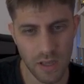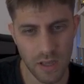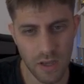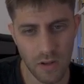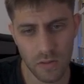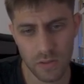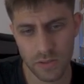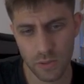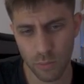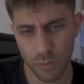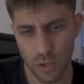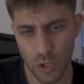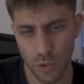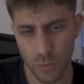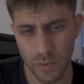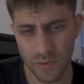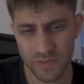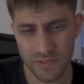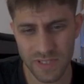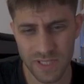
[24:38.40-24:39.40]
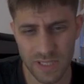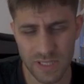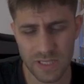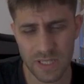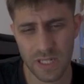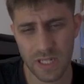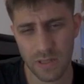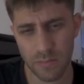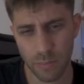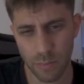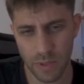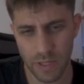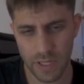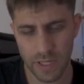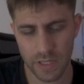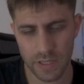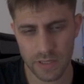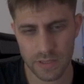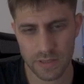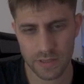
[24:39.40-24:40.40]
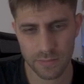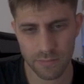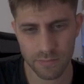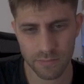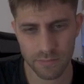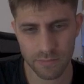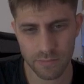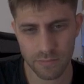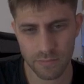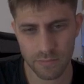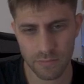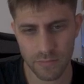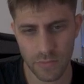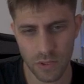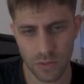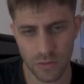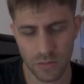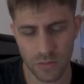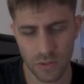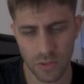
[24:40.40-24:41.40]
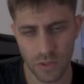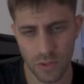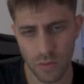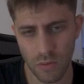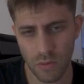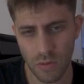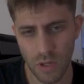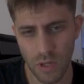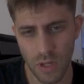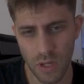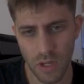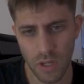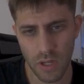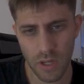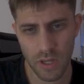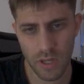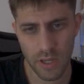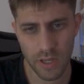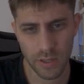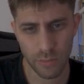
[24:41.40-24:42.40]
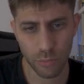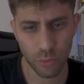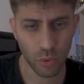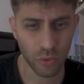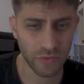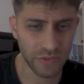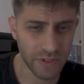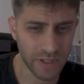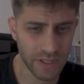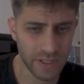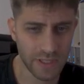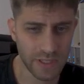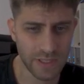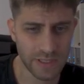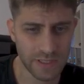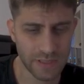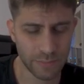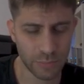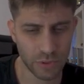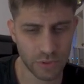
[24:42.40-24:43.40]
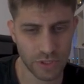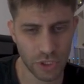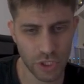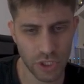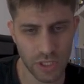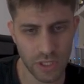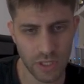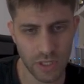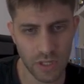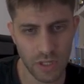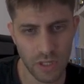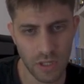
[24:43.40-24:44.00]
Also bishop f6, I can play some, you know, improving his position.